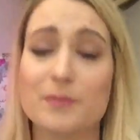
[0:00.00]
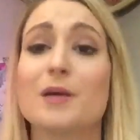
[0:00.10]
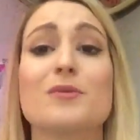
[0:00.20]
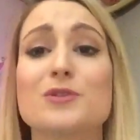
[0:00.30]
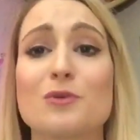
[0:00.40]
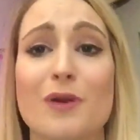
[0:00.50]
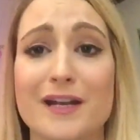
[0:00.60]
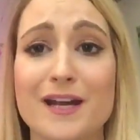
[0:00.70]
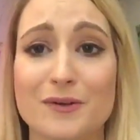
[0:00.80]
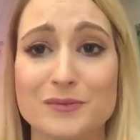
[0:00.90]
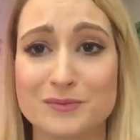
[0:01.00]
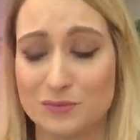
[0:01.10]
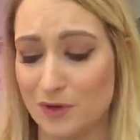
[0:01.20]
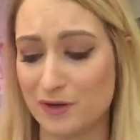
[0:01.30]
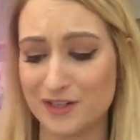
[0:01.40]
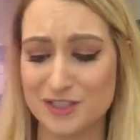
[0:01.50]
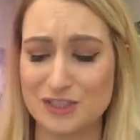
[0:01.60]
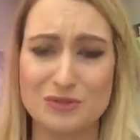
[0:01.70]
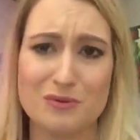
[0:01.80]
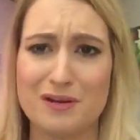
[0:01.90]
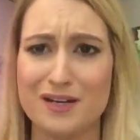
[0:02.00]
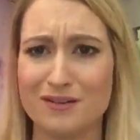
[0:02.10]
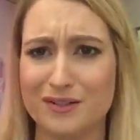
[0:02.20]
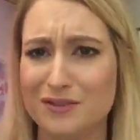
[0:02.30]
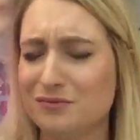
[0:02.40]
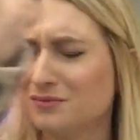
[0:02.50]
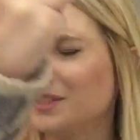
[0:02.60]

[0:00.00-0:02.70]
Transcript: I mean, I'm gonna do it right now. Why don't I just do it right now, you know?